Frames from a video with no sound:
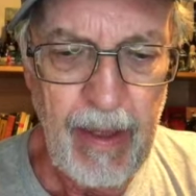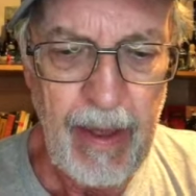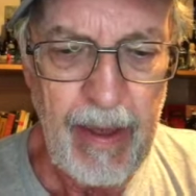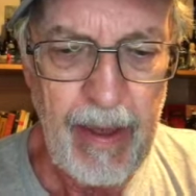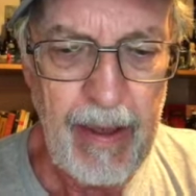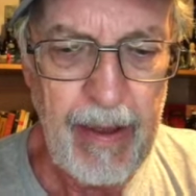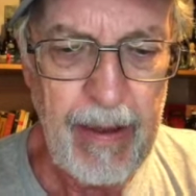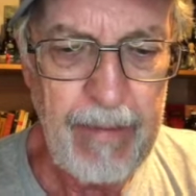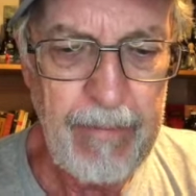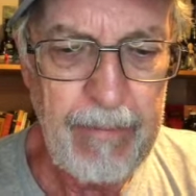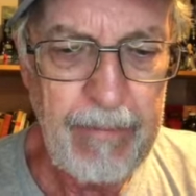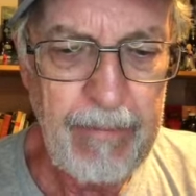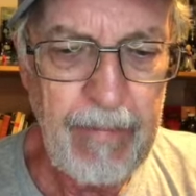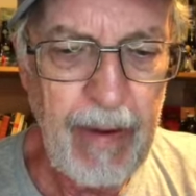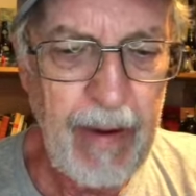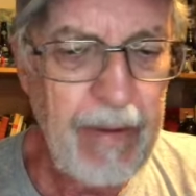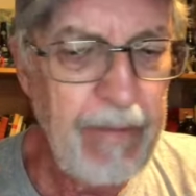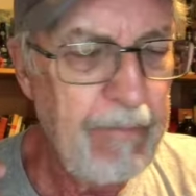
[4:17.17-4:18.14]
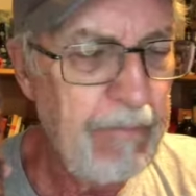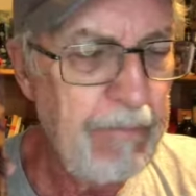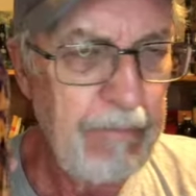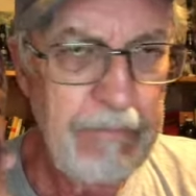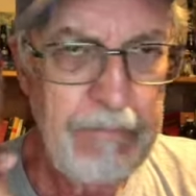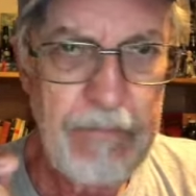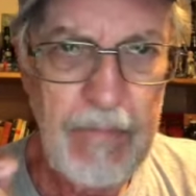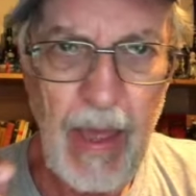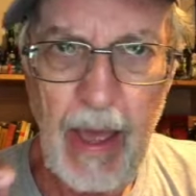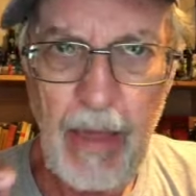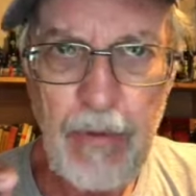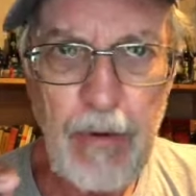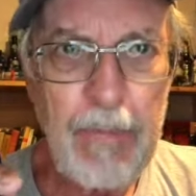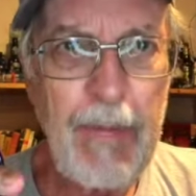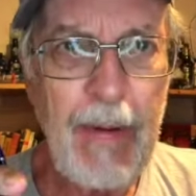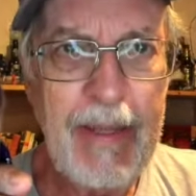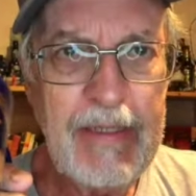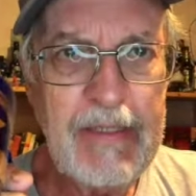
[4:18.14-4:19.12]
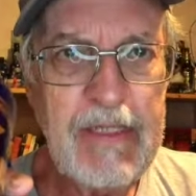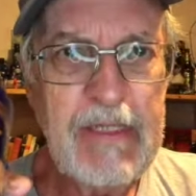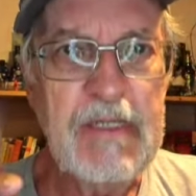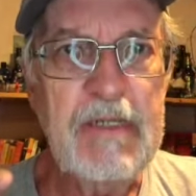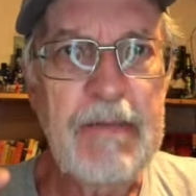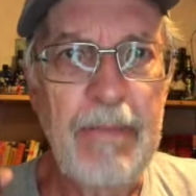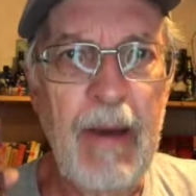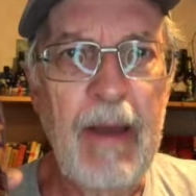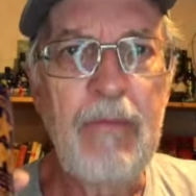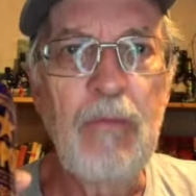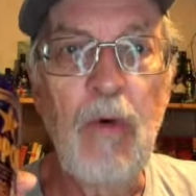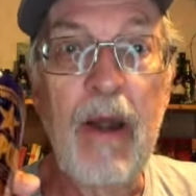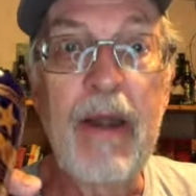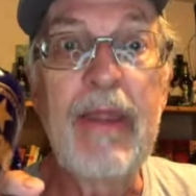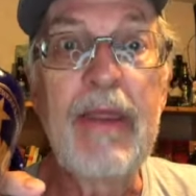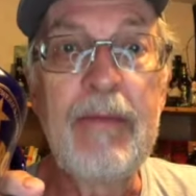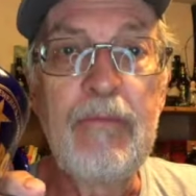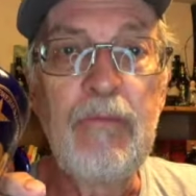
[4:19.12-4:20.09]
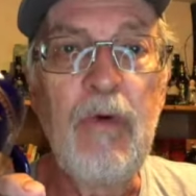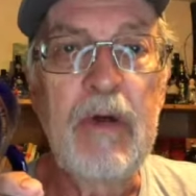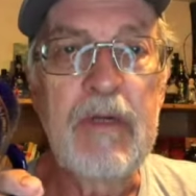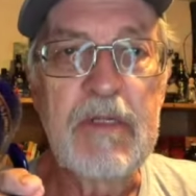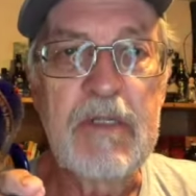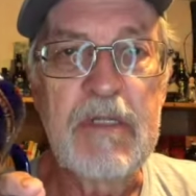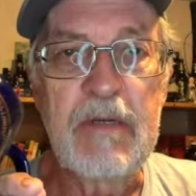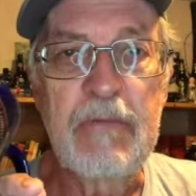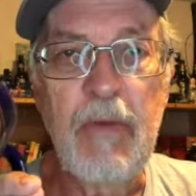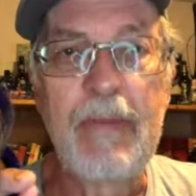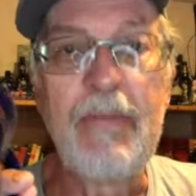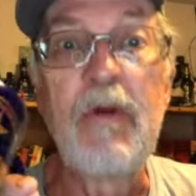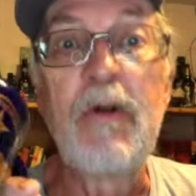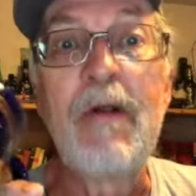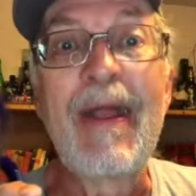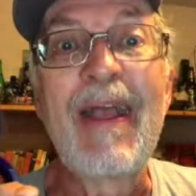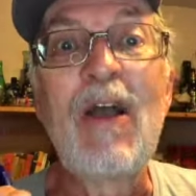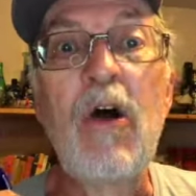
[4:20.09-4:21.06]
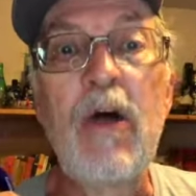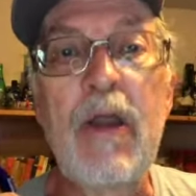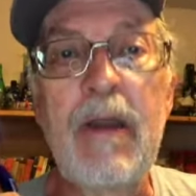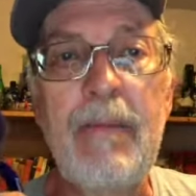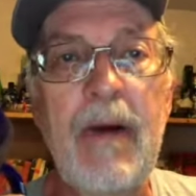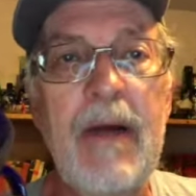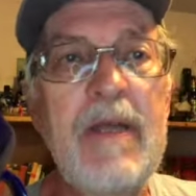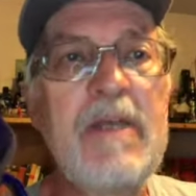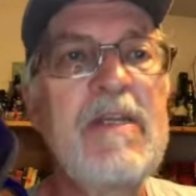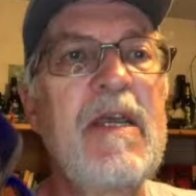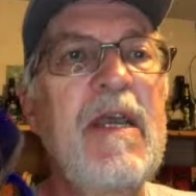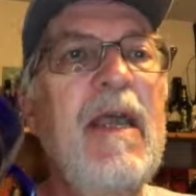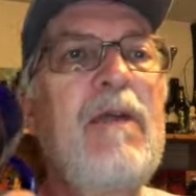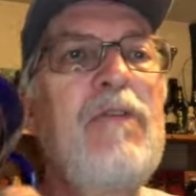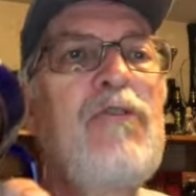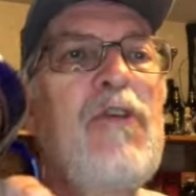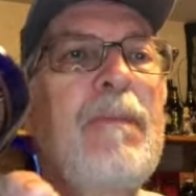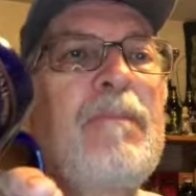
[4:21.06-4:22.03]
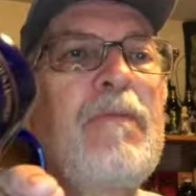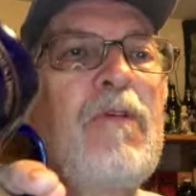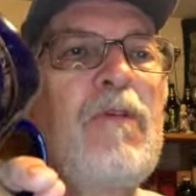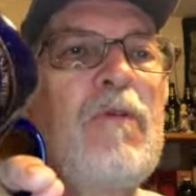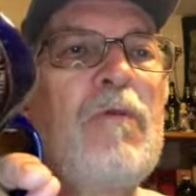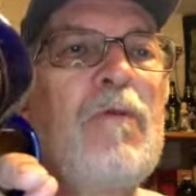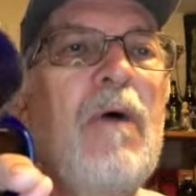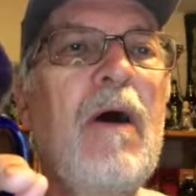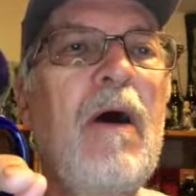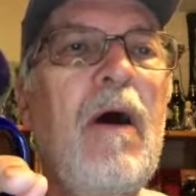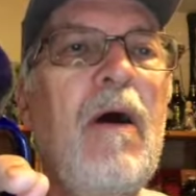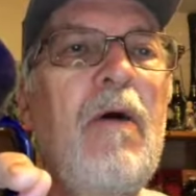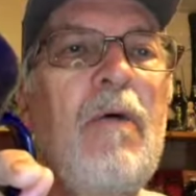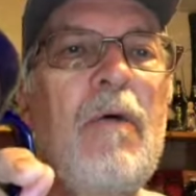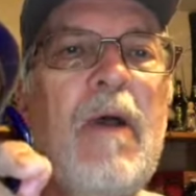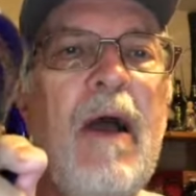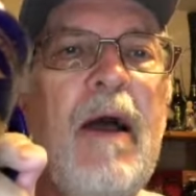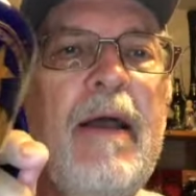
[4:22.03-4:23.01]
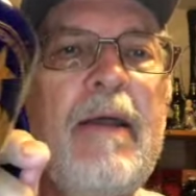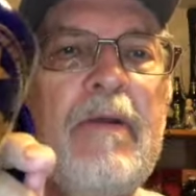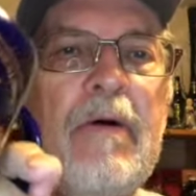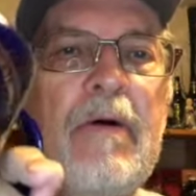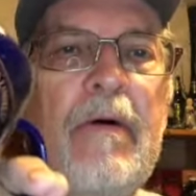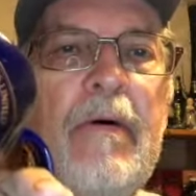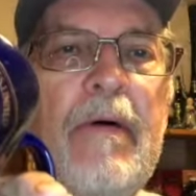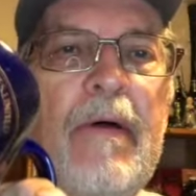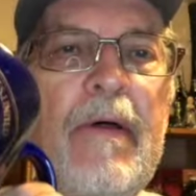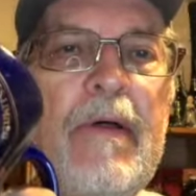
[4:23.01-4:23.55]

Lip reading: Other places, but one of them was when we were economizing, a trip to Hokkaido.